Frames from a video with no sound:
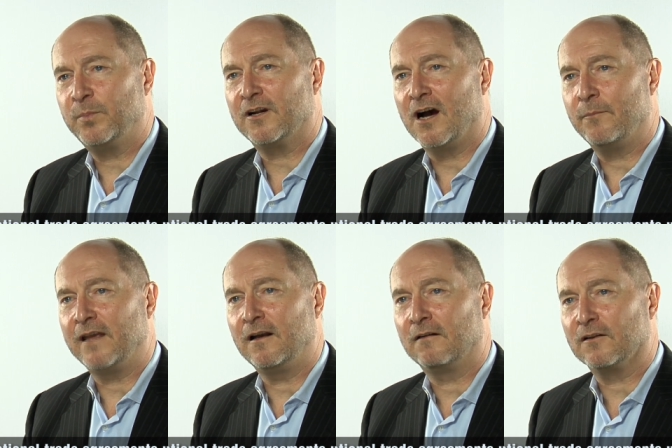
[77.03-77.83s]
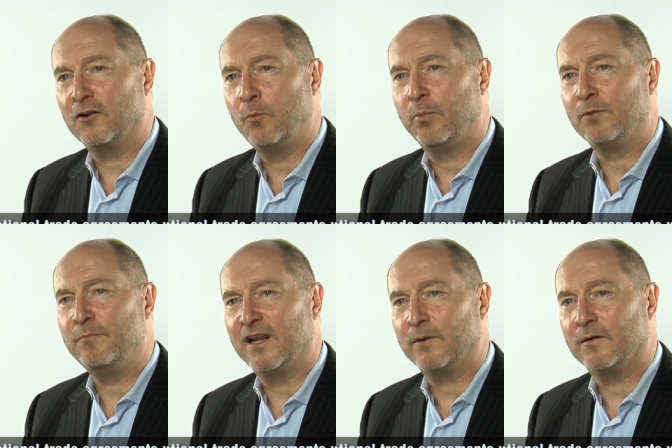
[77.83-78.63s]
become a global
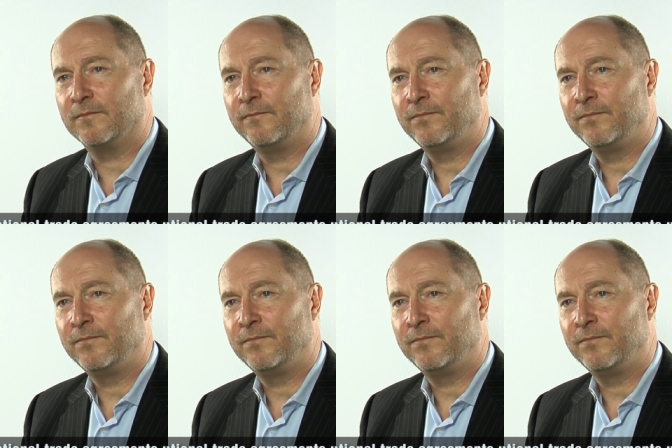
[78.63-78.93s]
minimum